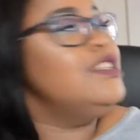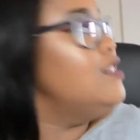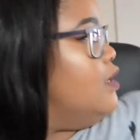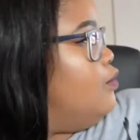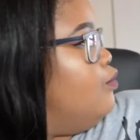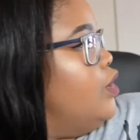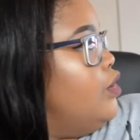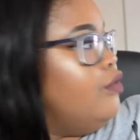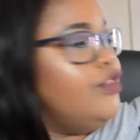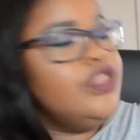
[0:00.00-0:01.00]
There's a
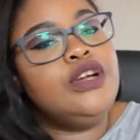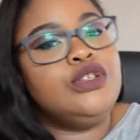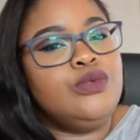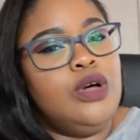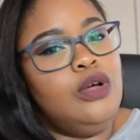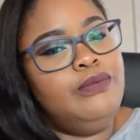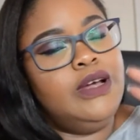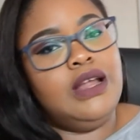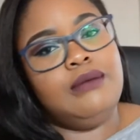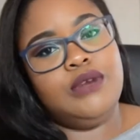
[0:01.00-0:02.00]
window over there as well,
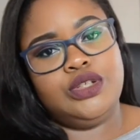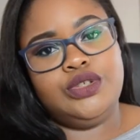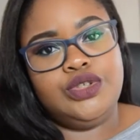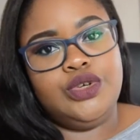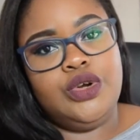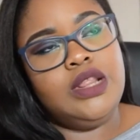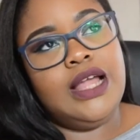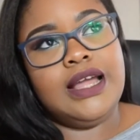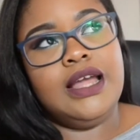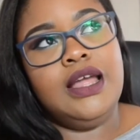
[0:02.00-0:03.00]
but I'm not too sure,
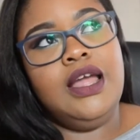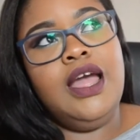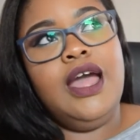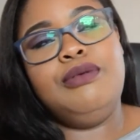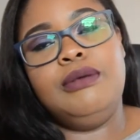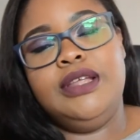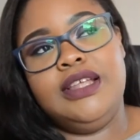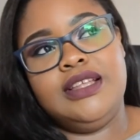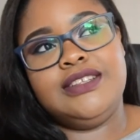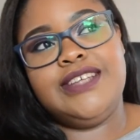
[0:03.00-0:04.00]
like it
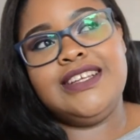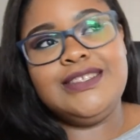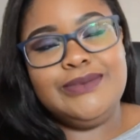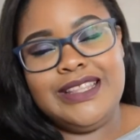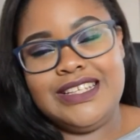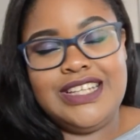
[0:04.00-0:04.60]
probably takes away the